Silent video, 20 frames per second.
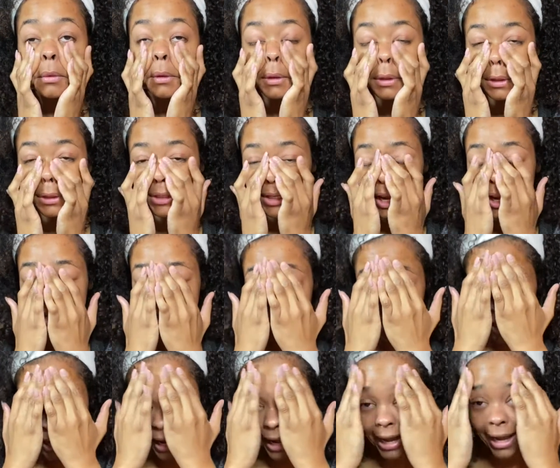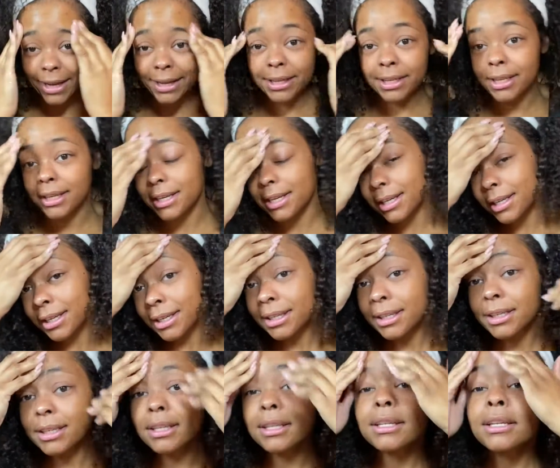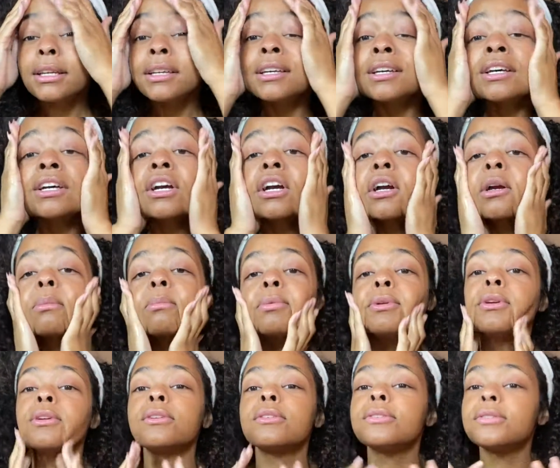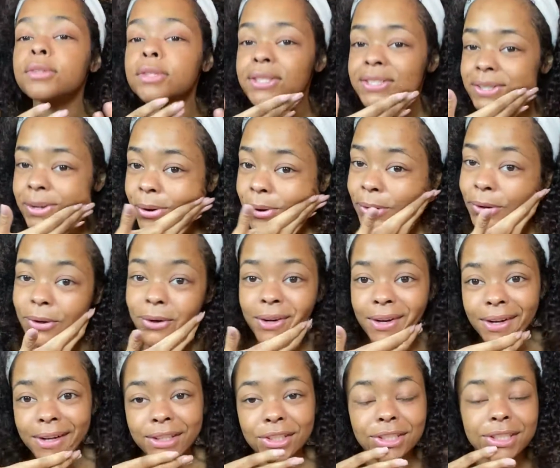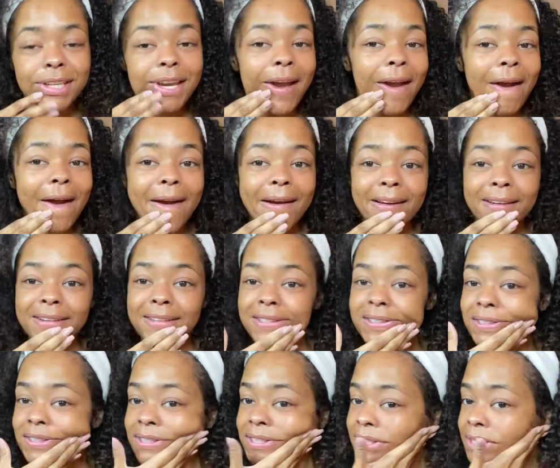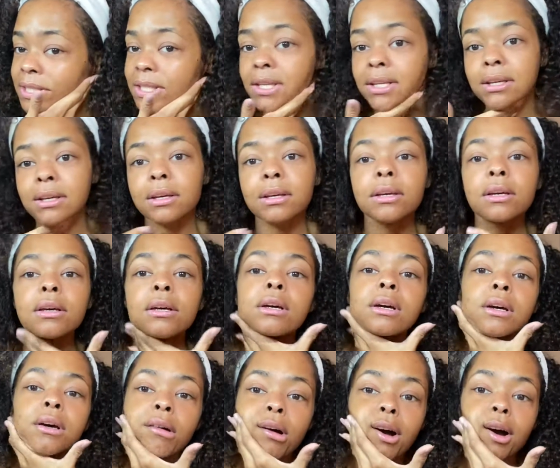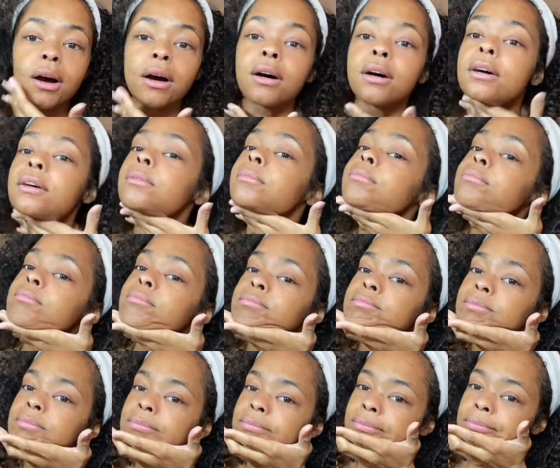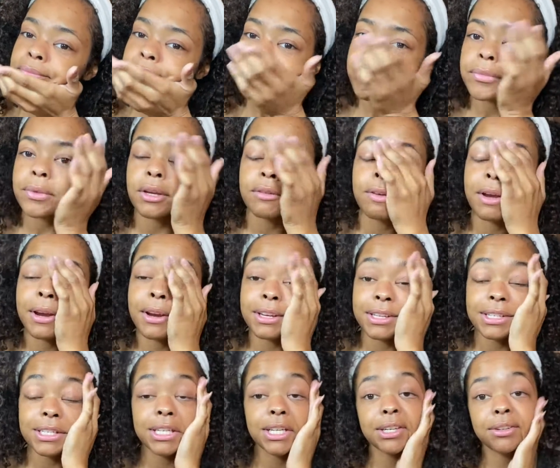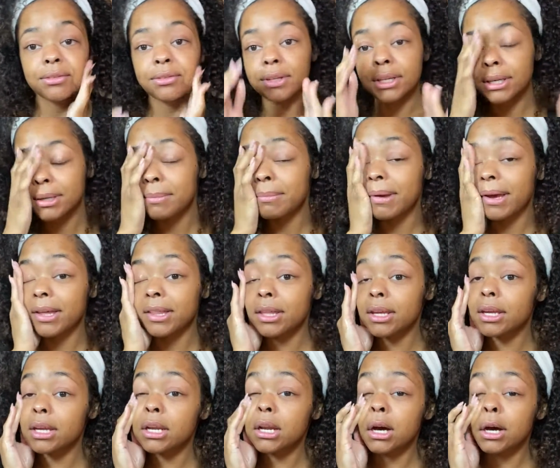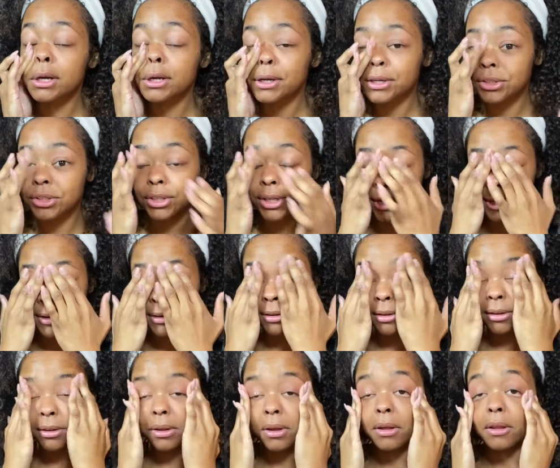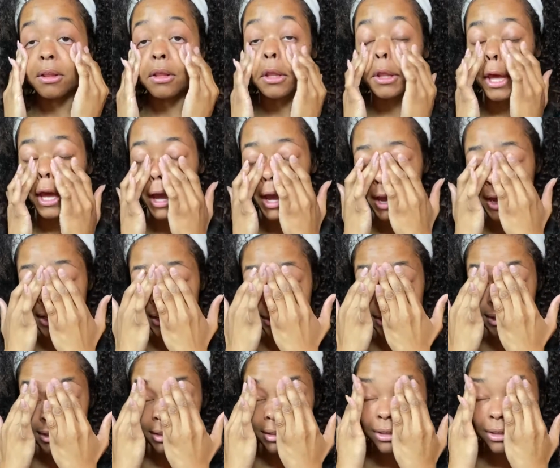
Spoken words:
Jackie Ainas, her beautiful soul, she has a very different method on her channel that